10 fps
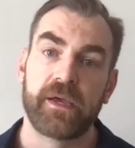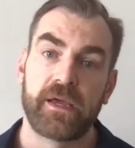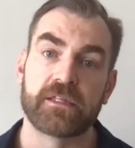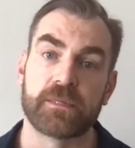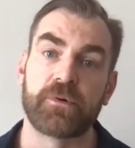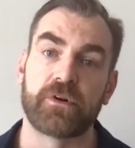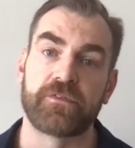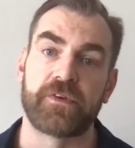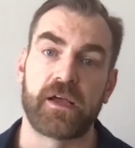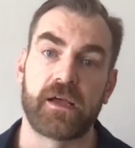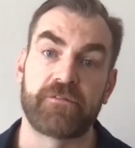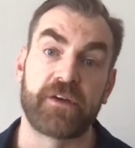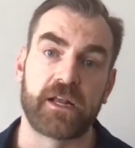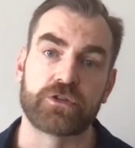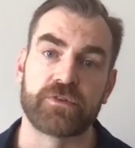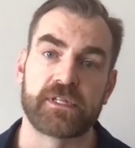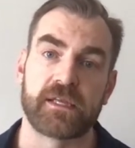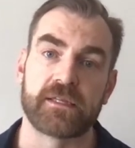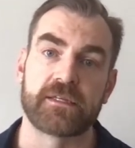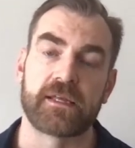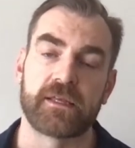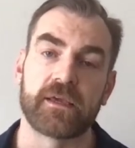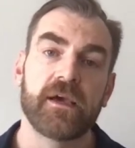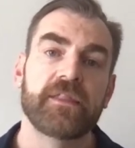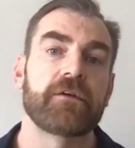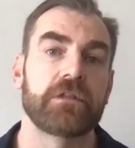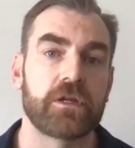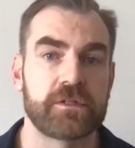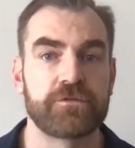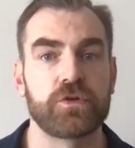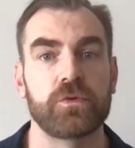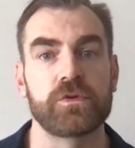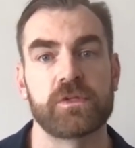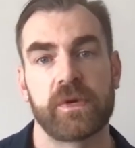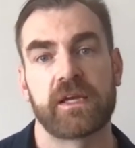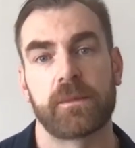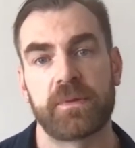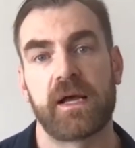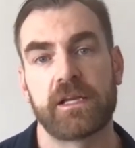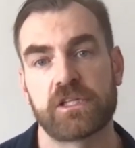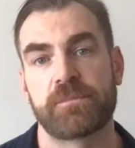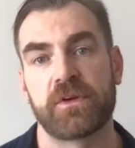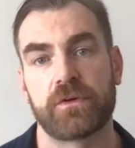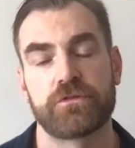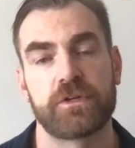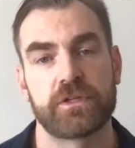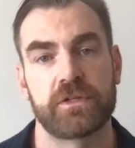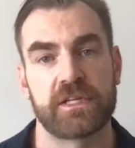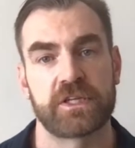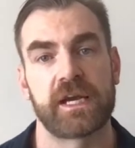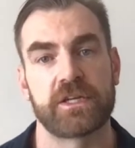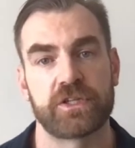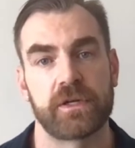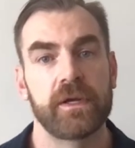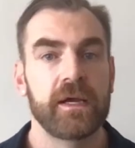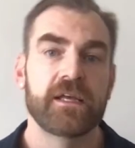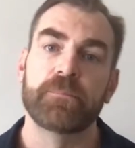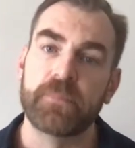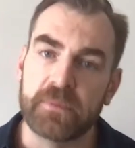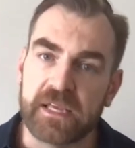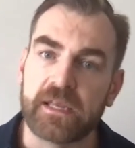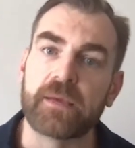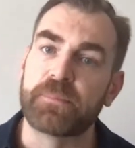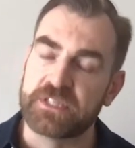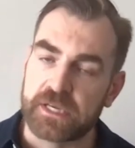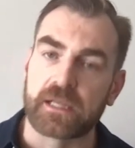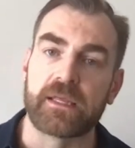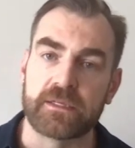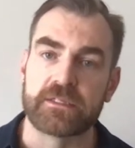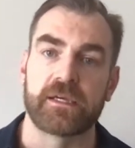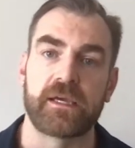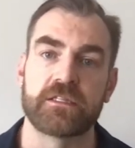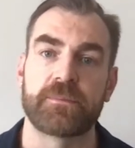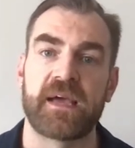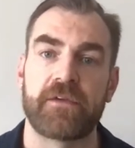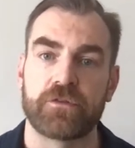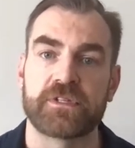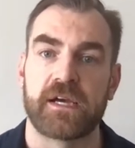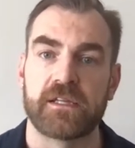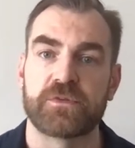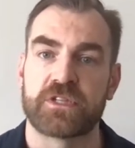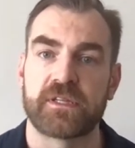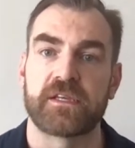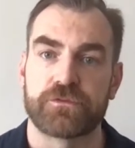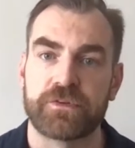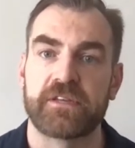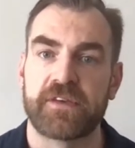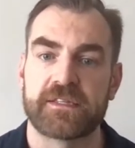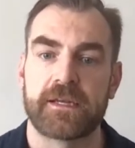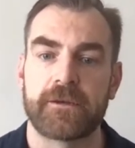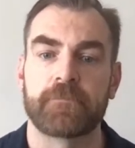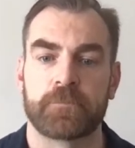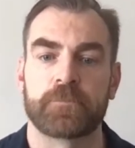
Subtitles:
in support of financial resilience. And I think there are lots of tools that we can apply just beyond traditional education, leading particularly into behavioral science, which I think is really fascinating.